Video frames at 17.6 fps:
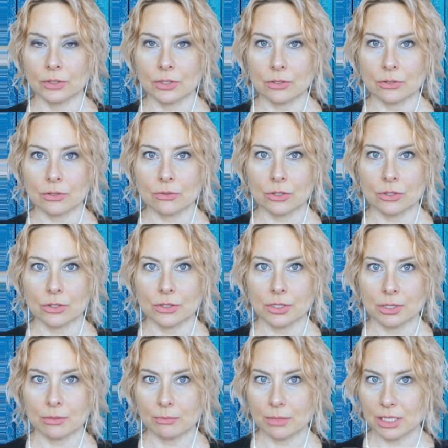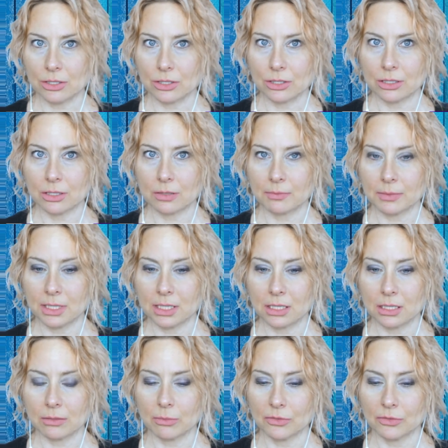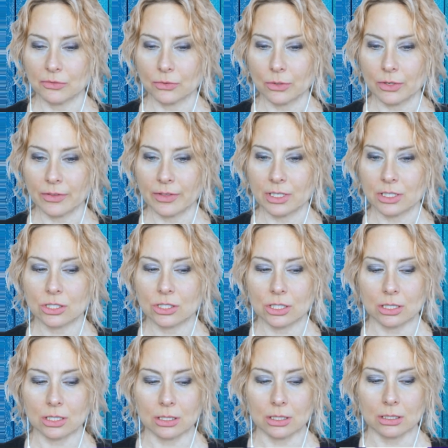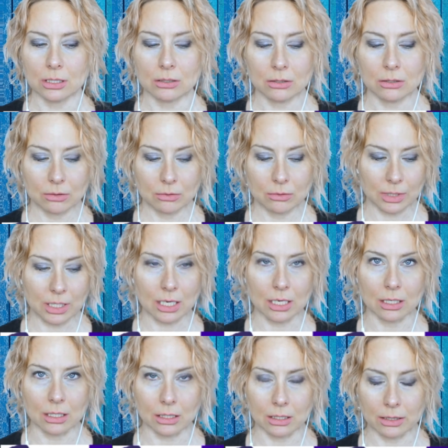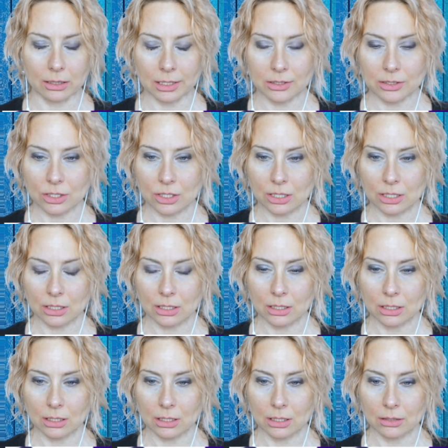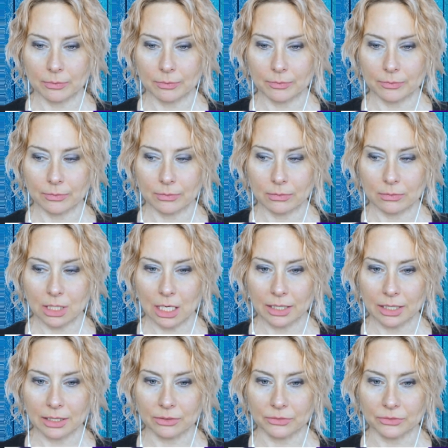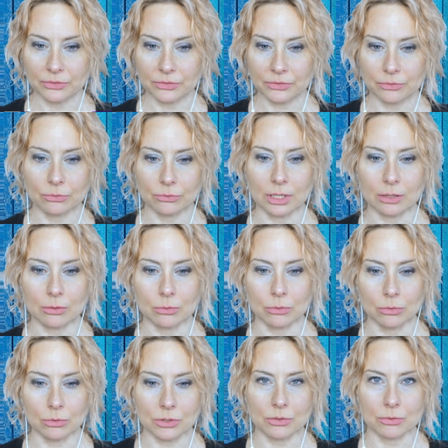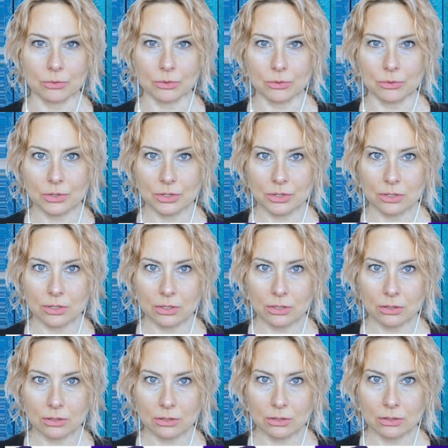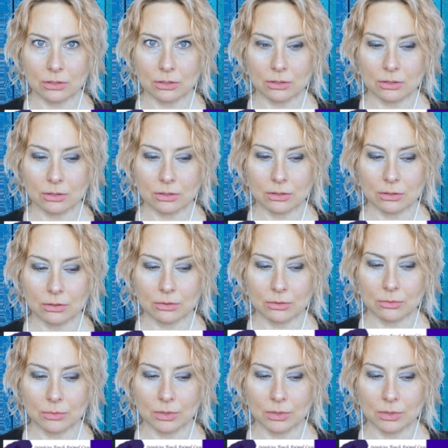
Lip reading: disclosure, you did mention to me before that she. We got on that she kind of like rules the roost with the